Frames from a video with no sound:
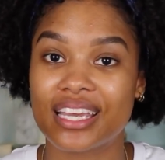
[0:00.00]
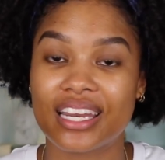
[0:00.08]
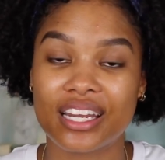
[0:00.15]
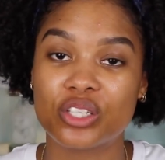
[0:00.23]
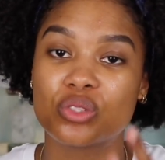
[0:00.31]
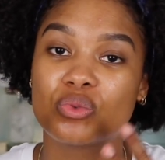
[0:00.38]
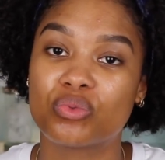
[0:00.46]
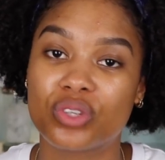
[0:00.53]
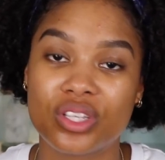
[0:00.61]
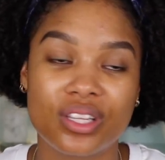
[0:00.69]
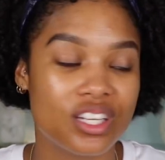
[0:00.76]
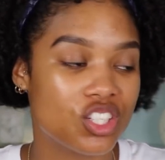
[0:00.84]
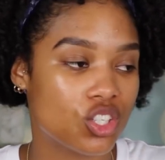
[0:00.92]
It is
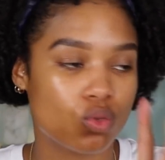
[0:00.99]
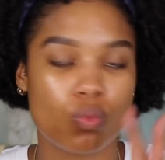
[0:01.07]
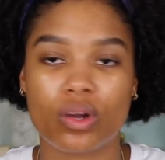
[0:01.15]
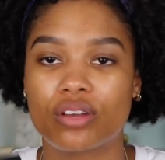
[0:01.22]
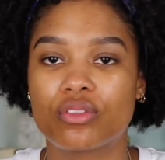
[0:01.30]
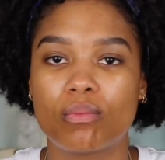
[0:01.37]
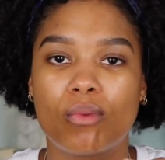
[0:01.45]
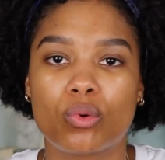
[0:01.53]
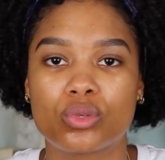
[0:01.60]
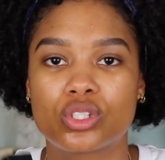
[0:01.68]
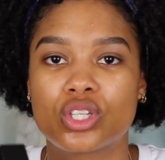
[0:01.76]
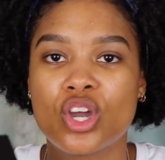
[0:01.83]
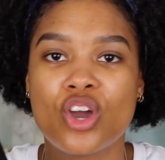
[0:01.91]
really just one of the
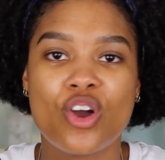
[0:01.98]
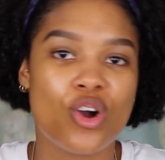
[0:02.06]
most